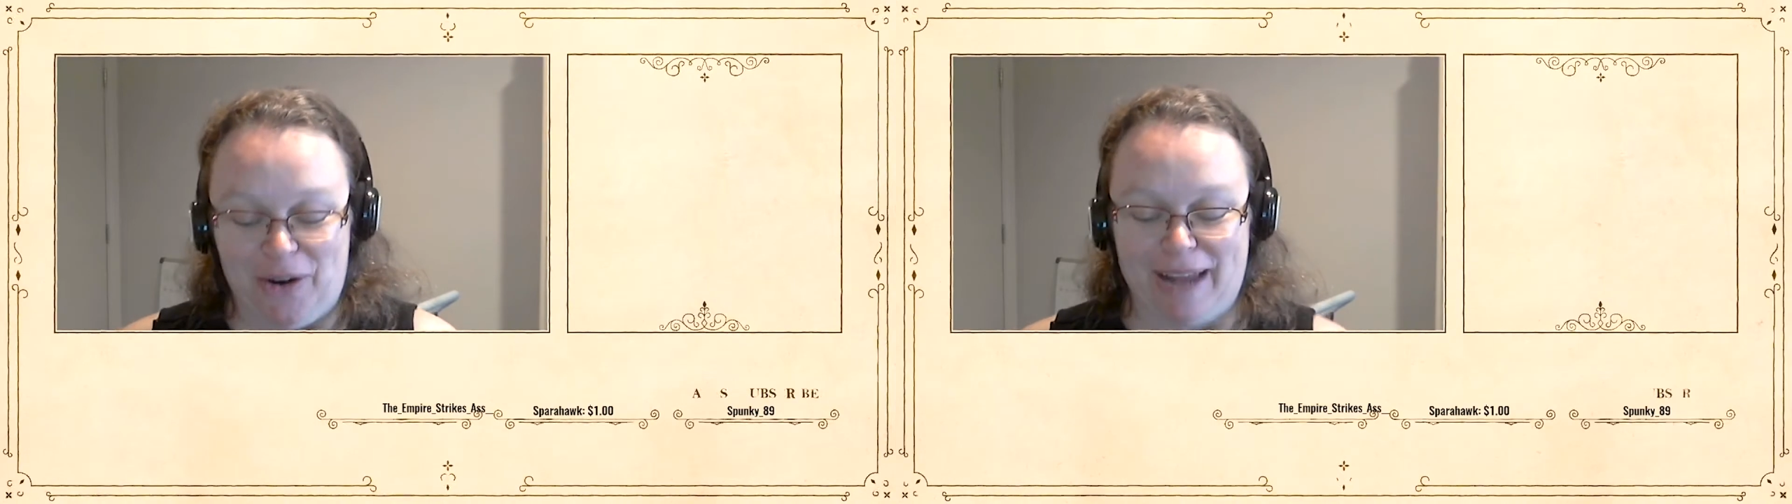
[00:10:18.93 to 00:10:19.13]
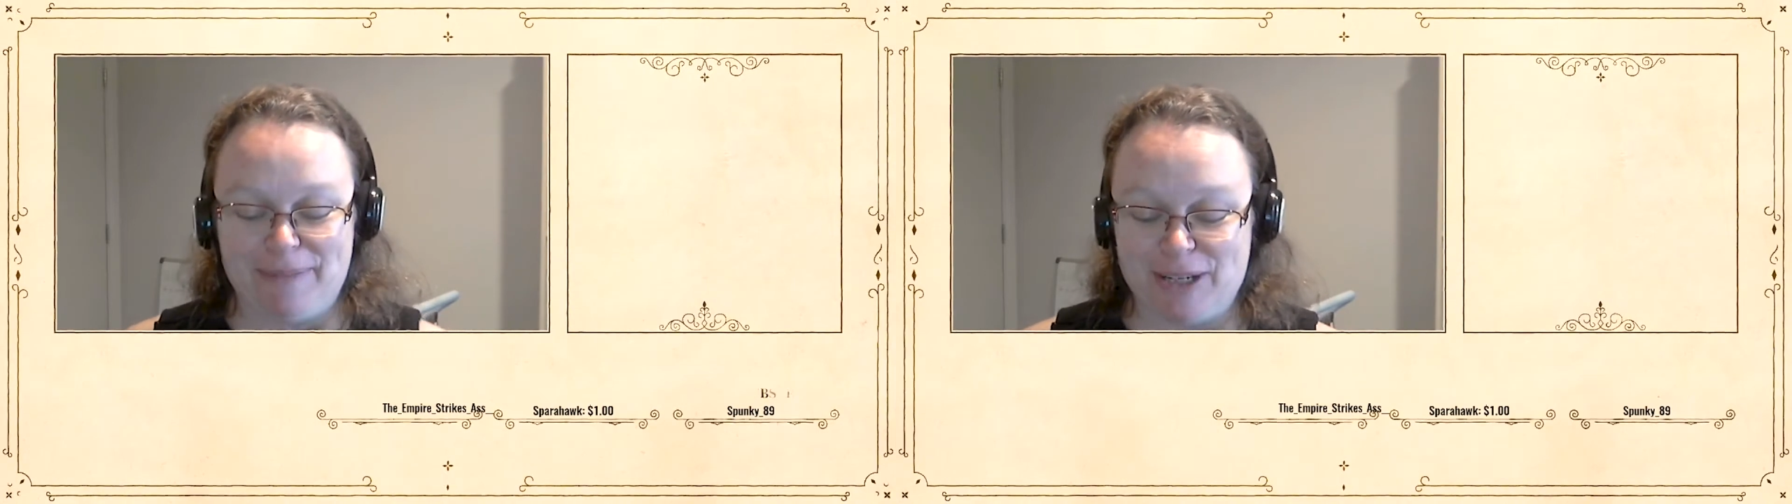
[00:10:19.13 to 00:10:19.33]

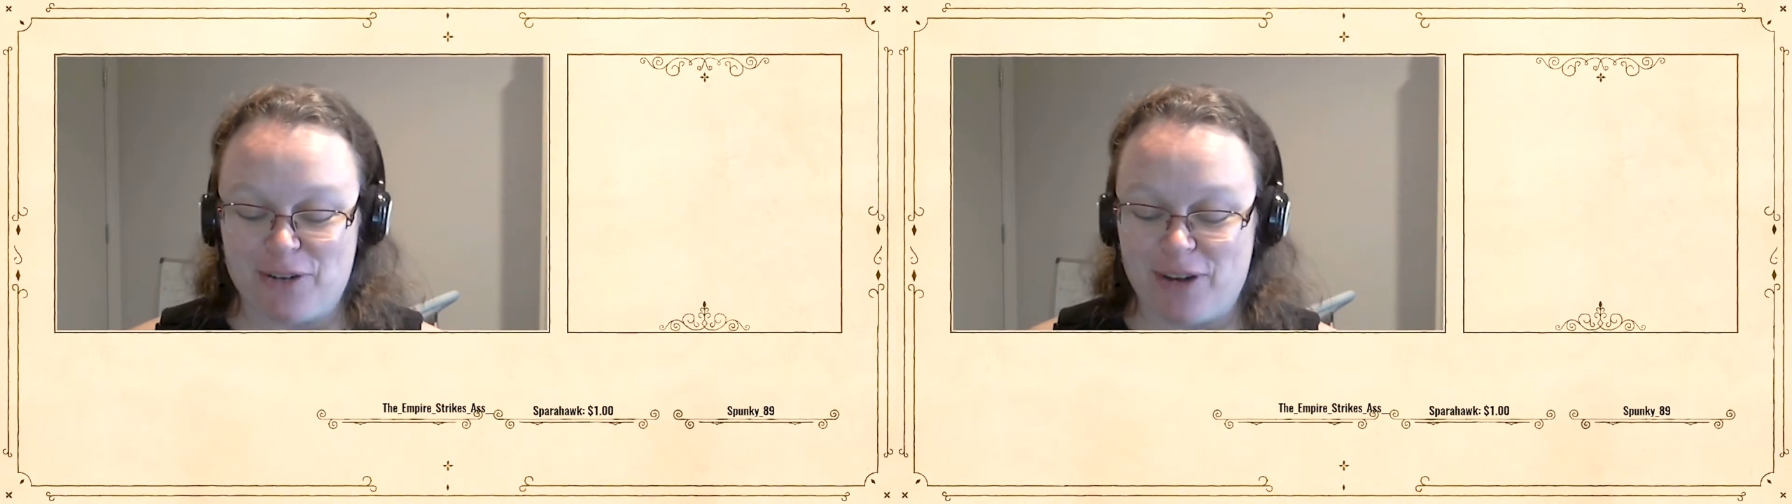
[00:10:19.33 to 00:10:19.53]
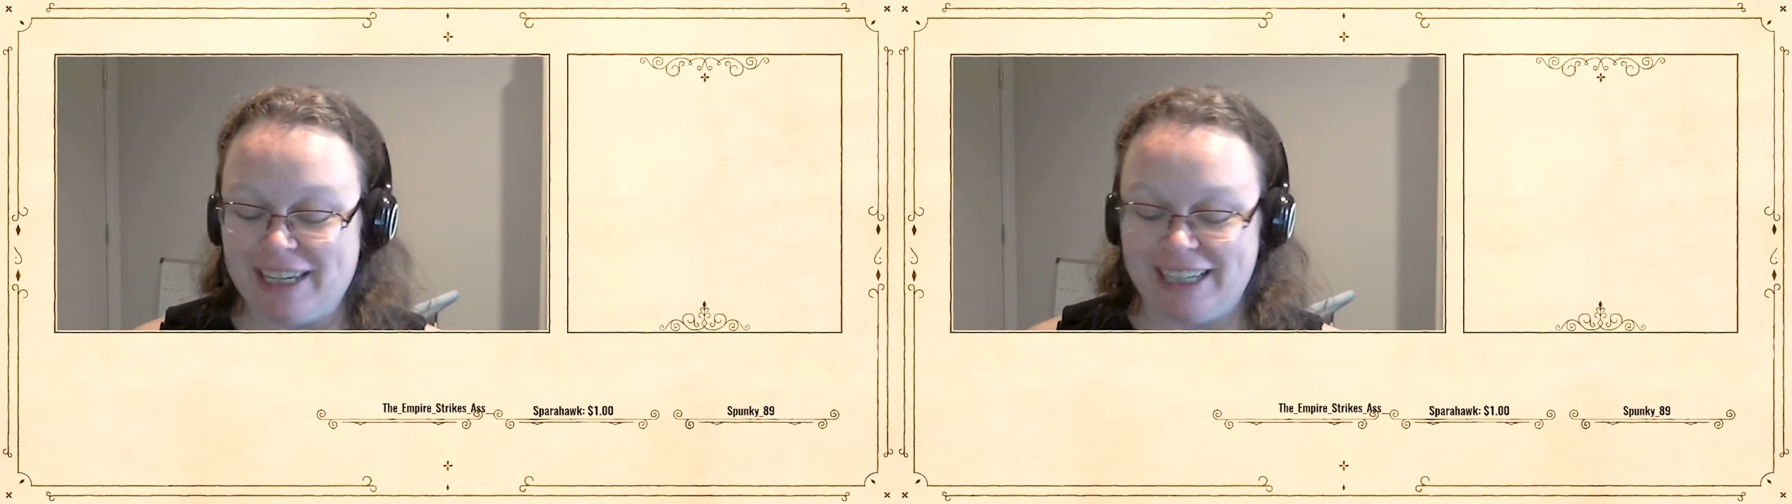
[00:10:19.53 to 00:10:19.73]
had been
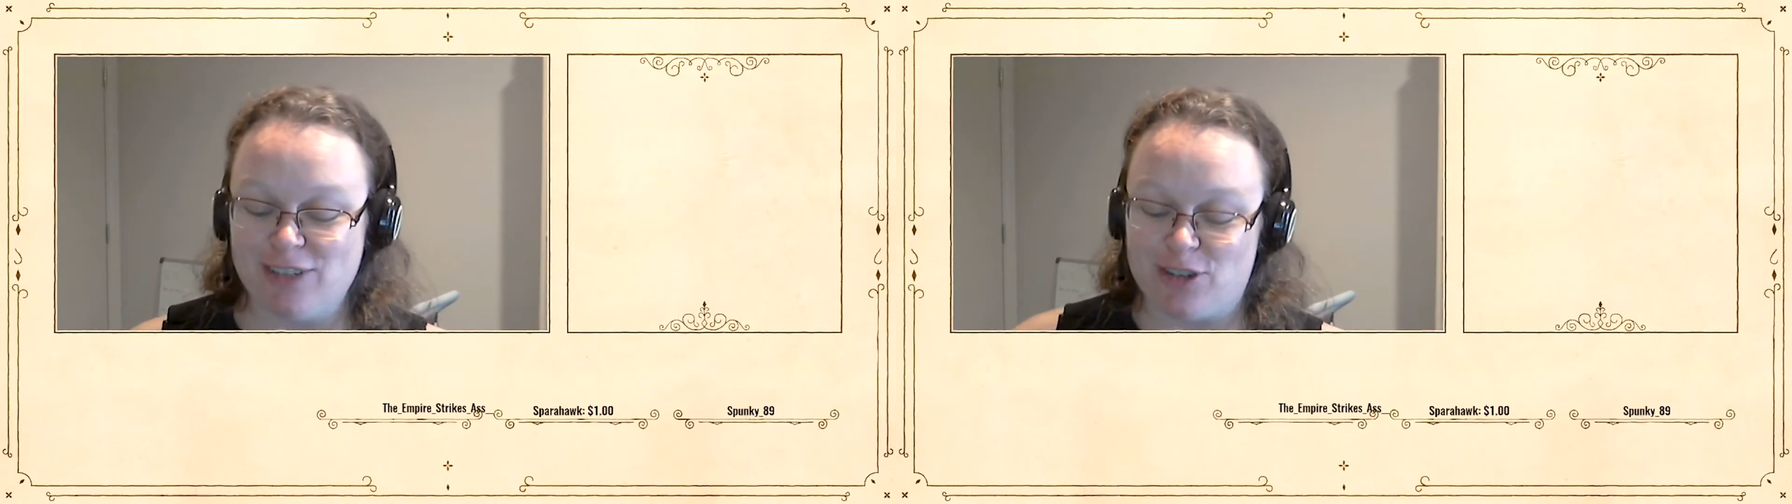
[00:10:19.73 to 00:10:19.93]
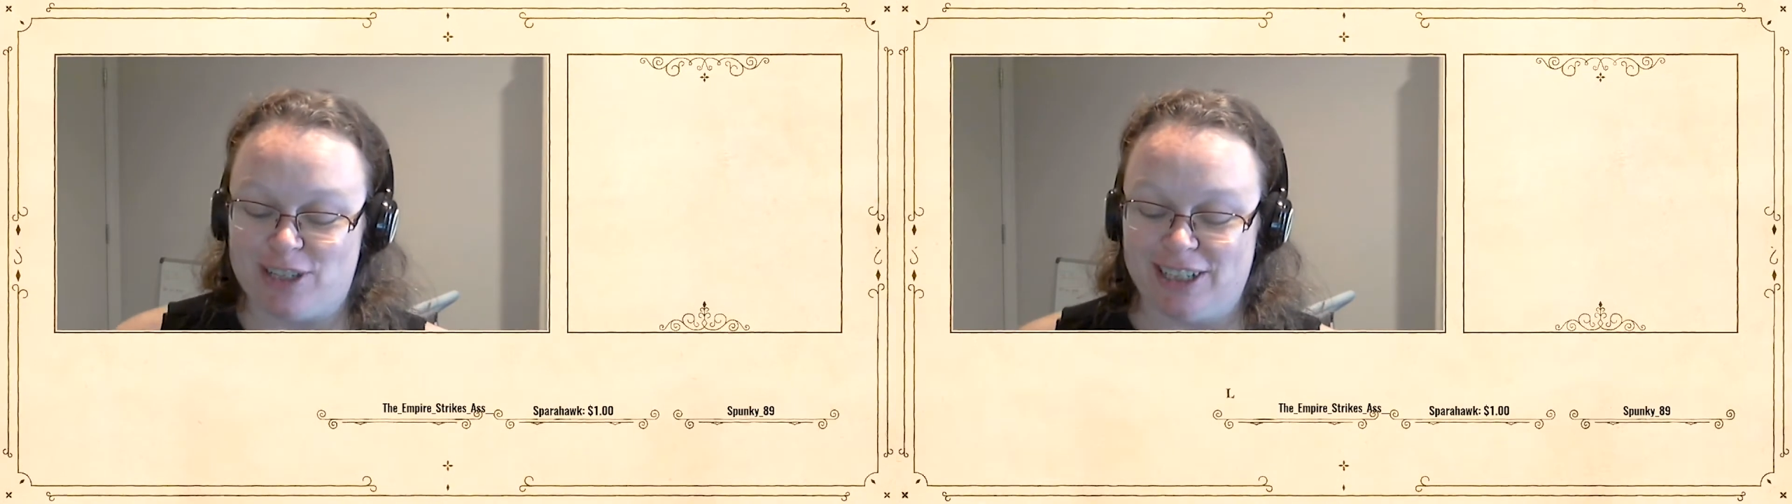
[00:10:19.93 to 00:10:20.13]
greatly
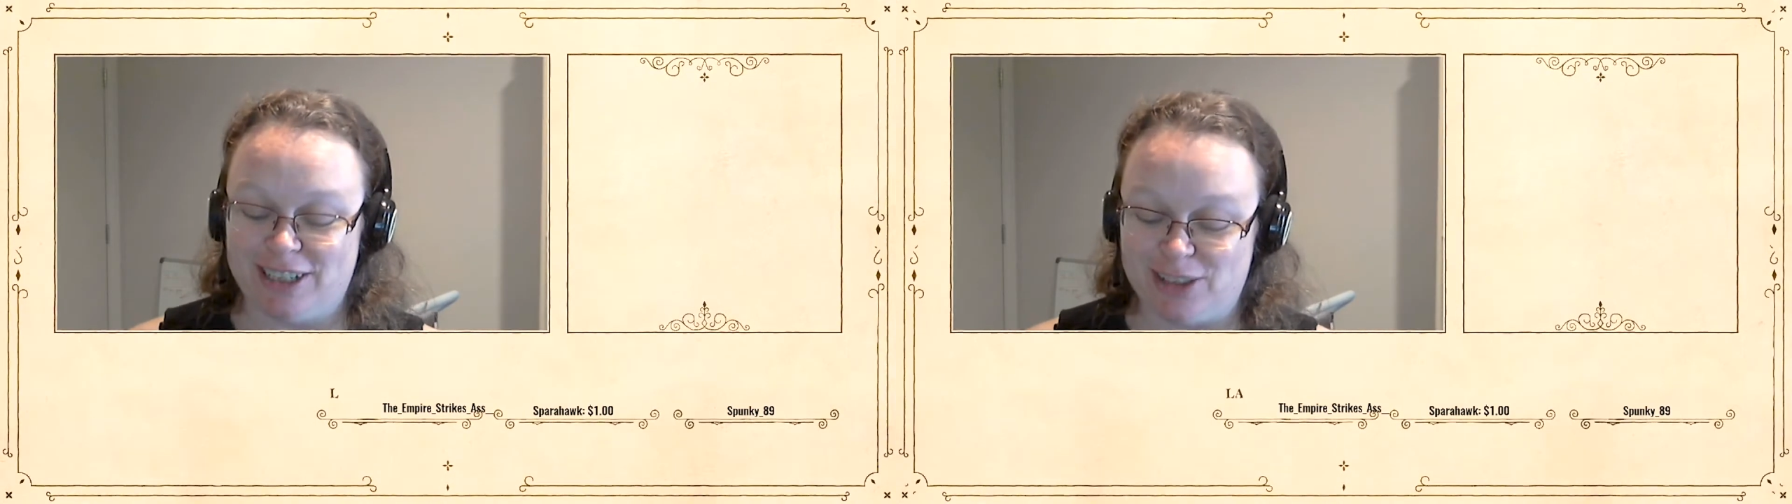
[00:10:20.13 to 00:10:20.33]
interested